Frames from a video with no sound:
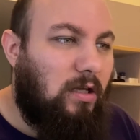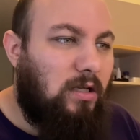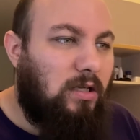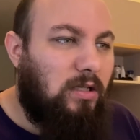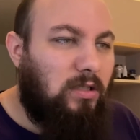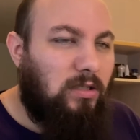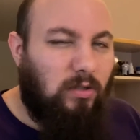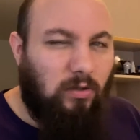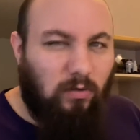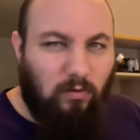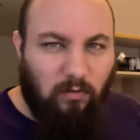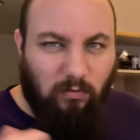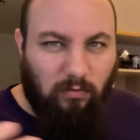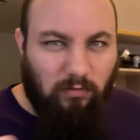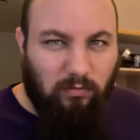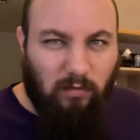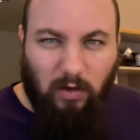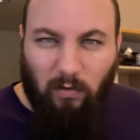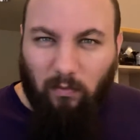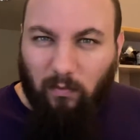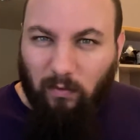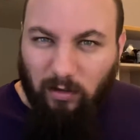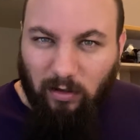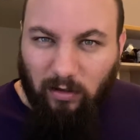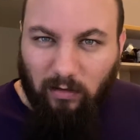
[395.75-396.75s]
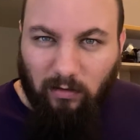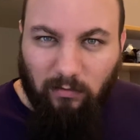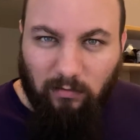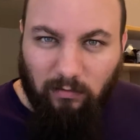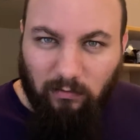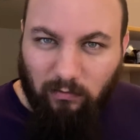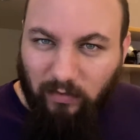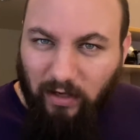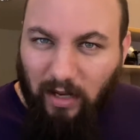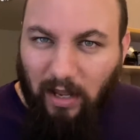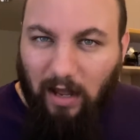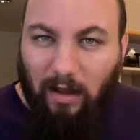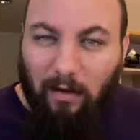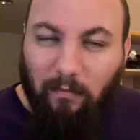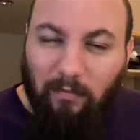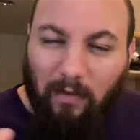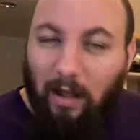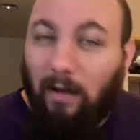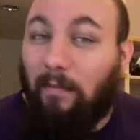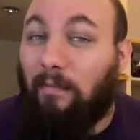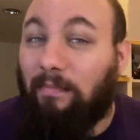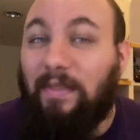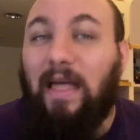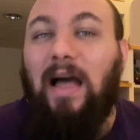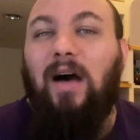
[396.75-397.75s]
So I wonder, yeah,
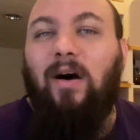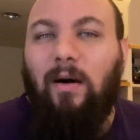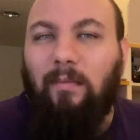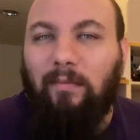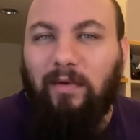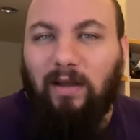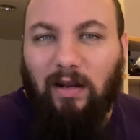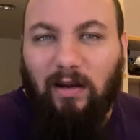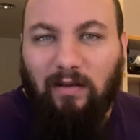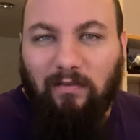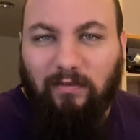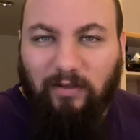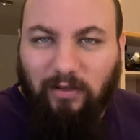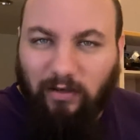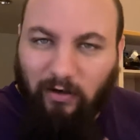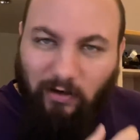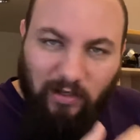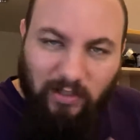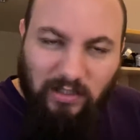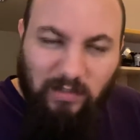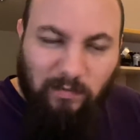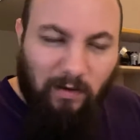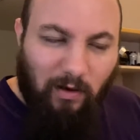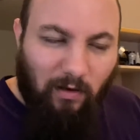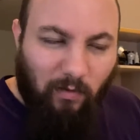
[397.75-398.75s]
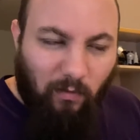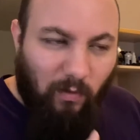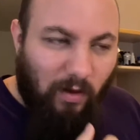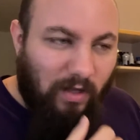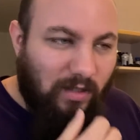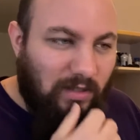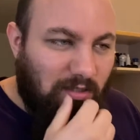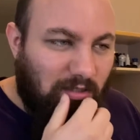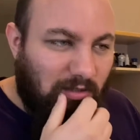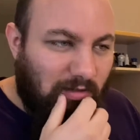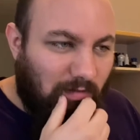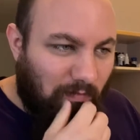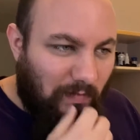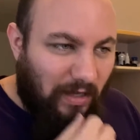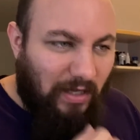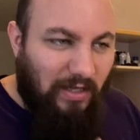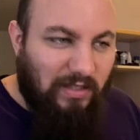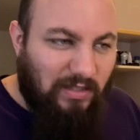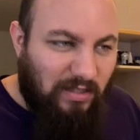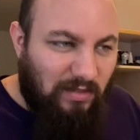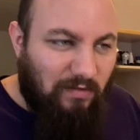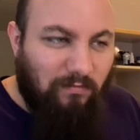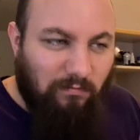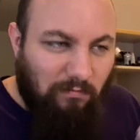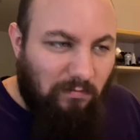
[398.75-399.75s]
I'm kind of curious about Ming
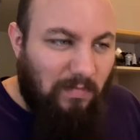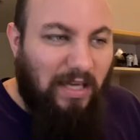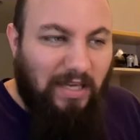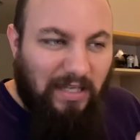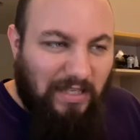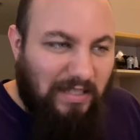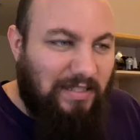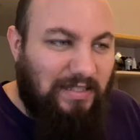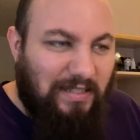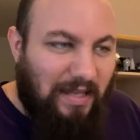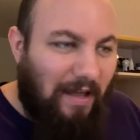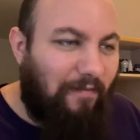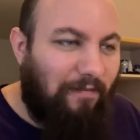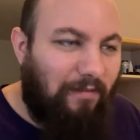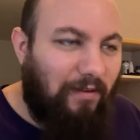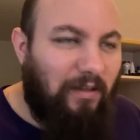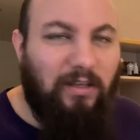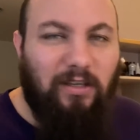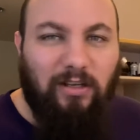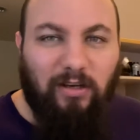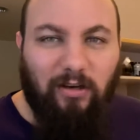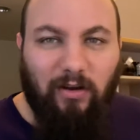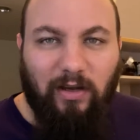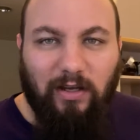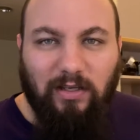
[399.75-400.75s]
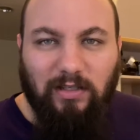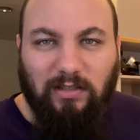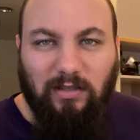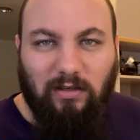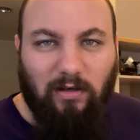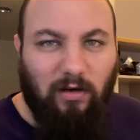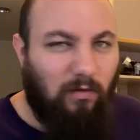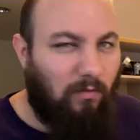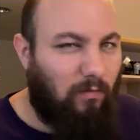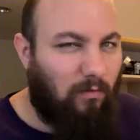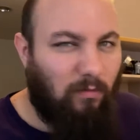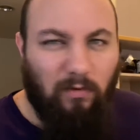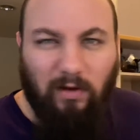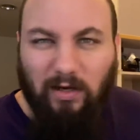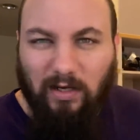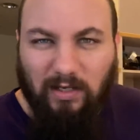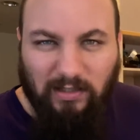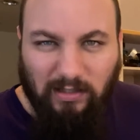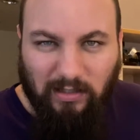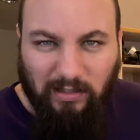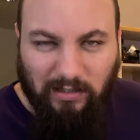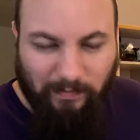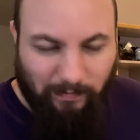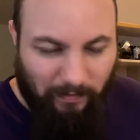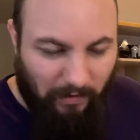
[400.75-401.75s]
is definitely curious to know what
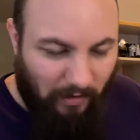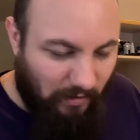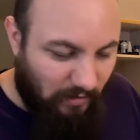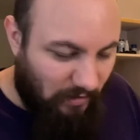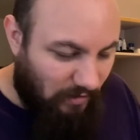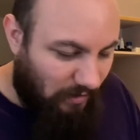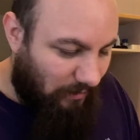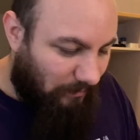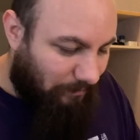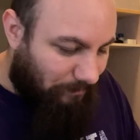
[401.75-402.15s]
is this place.